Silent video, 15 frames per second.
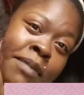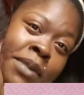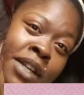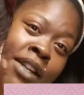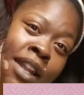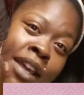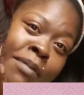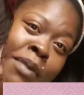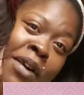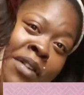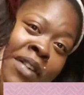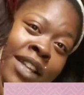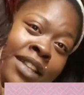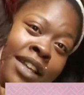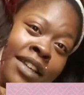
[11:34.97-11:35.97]
nape of the neck part
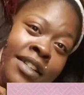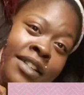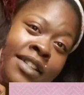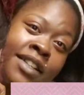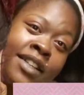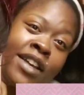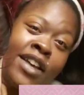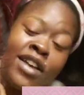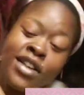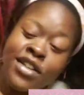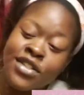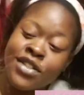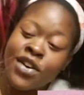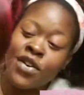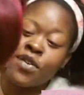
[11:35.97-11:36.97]
right there.
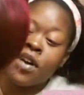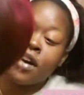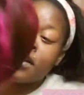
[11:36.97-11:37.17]
So